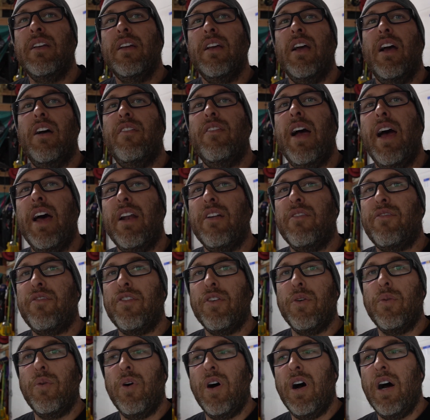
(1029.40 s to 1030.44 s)
I've had it for
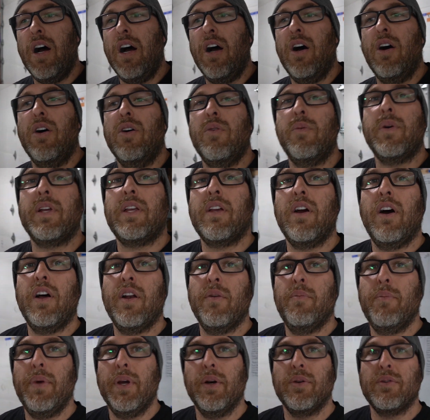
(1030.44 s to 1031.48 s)
a while. We kind
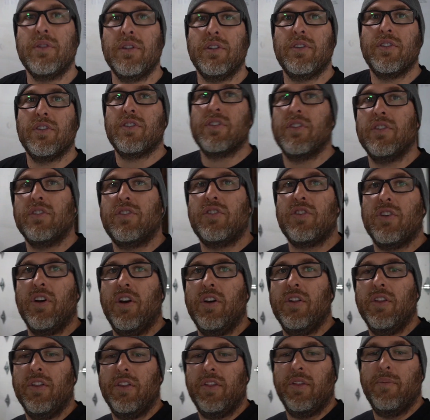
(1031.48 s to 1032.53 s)
of built it just to
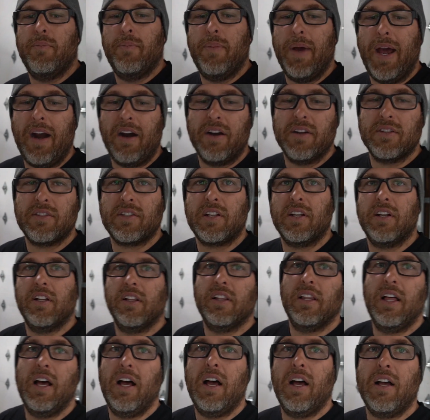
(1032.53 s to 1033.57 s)
show that the Barra is going to
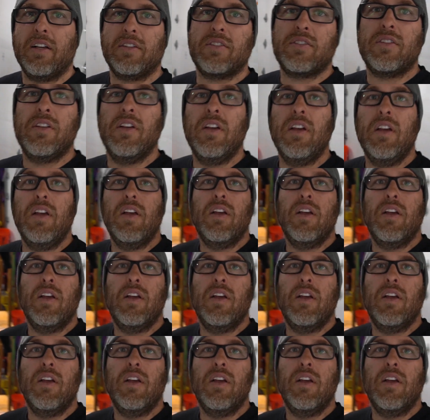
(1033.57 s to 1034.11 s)
last.